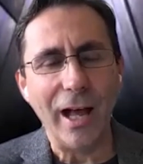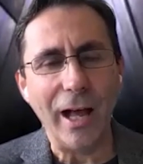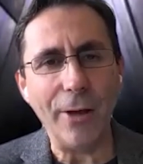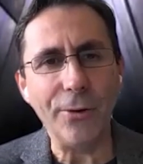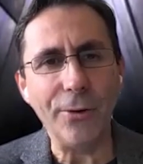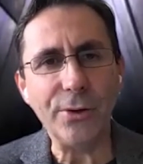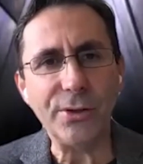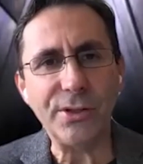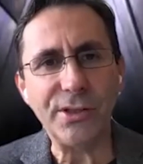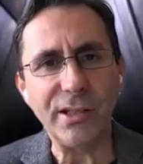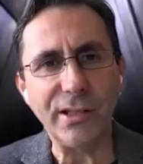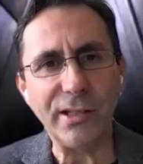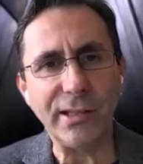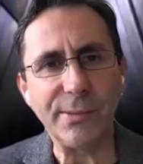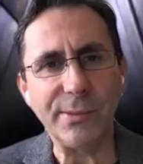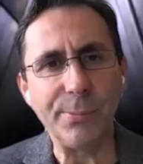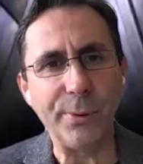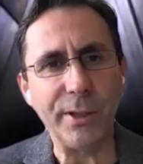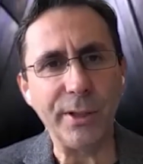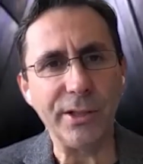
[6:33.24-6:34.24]
How do you see
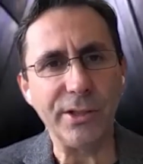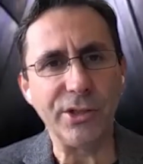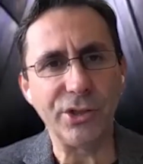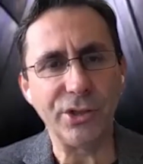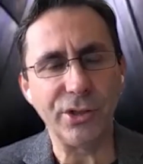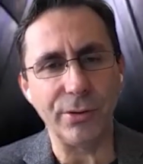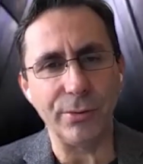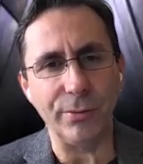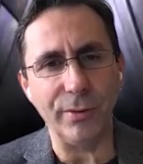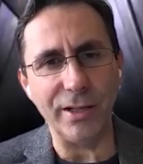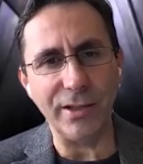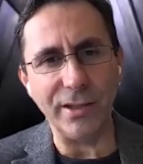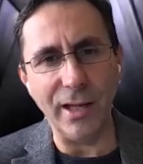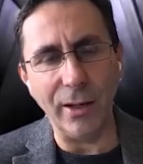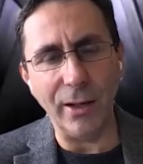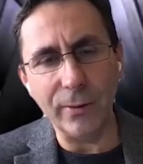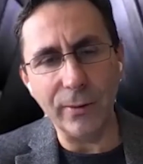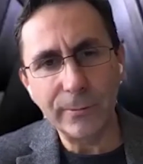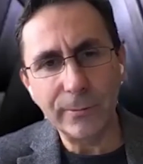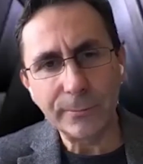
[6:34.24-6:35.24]
this bridge right
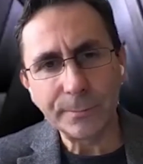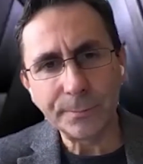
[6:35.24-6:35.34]
now?